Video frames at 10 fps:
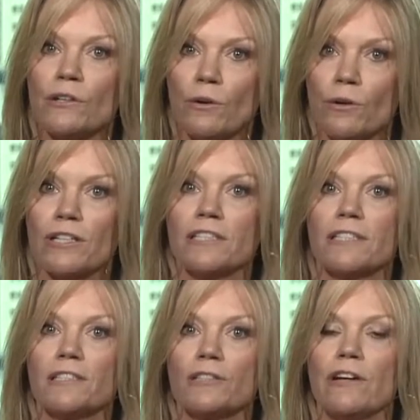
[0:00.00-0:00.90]
courts
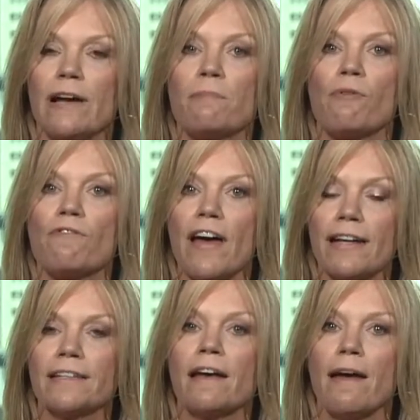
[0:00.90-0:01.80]
to try to
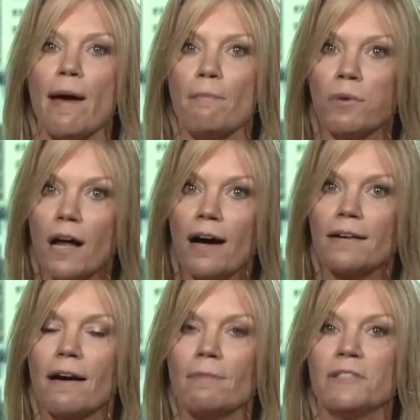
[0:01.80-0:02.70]
prevent and block
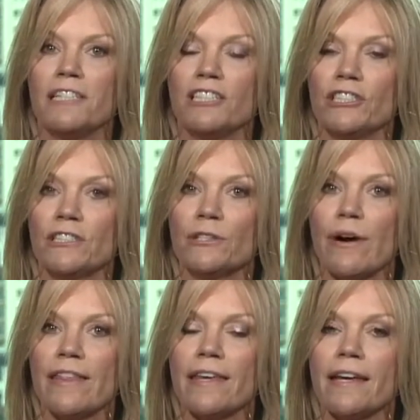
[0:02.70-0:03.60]
competition. So
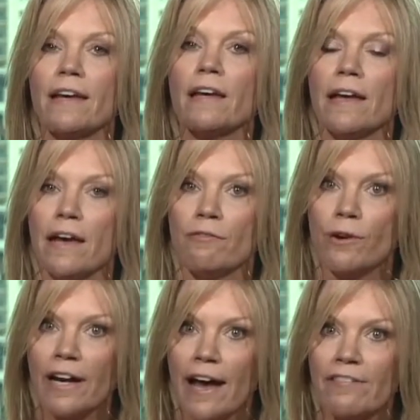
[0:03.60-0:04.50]
I think if we're
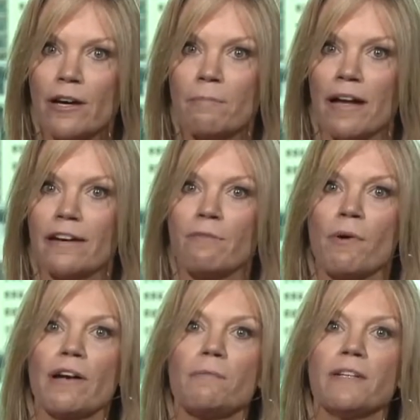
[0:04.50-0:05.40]
going to have a competitive
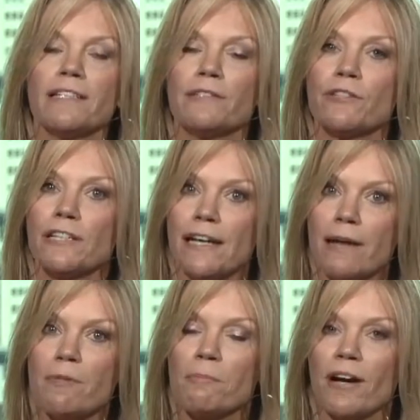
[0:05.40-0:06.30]
marketplace, if we're going to
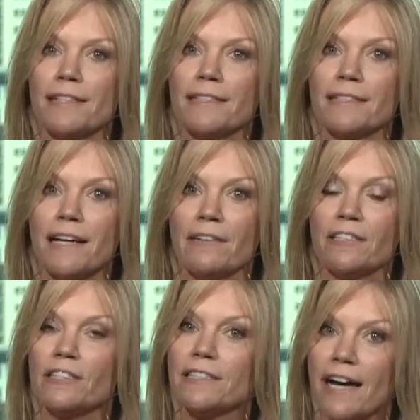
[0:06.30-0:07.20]
keep the prices down,
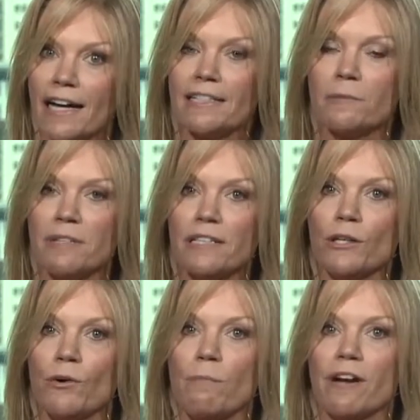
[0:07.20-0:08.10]
there's got to be
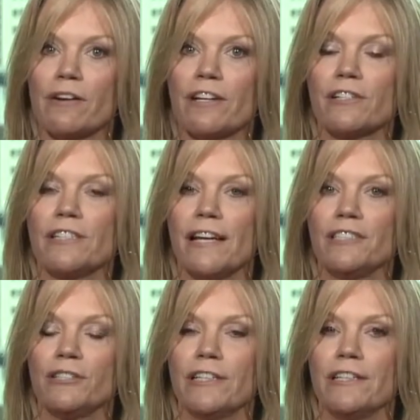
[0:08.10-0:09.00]
lower barriers to
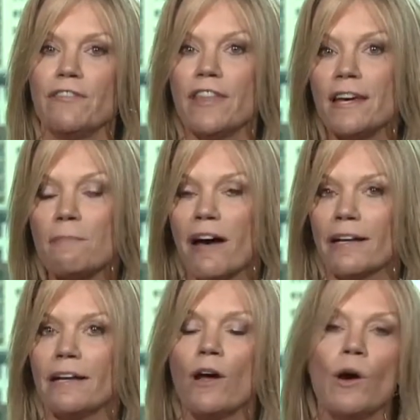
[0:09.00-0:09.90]
entry. And if you think about
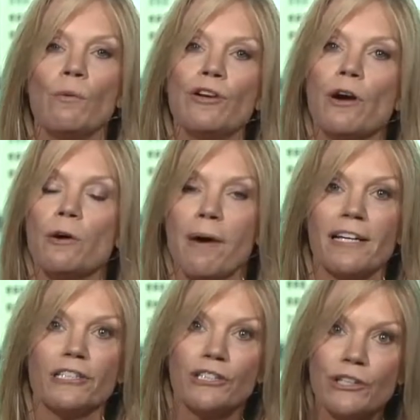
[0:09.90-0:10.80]
it, when you go to buy
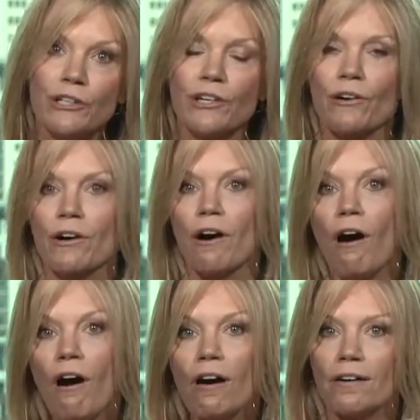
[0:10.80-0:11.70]
a shirt or a
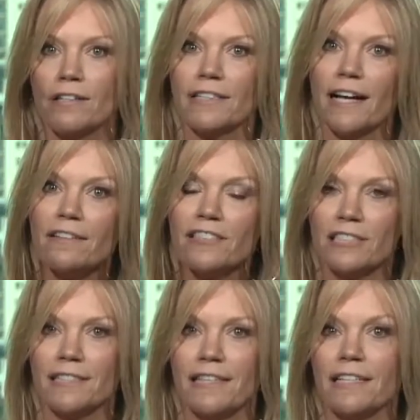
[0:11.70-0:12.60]
car or a
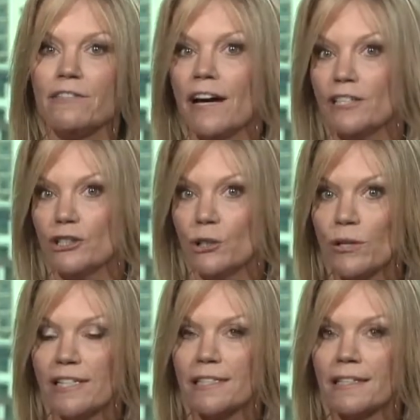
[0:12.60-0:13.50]
television set, you've got choice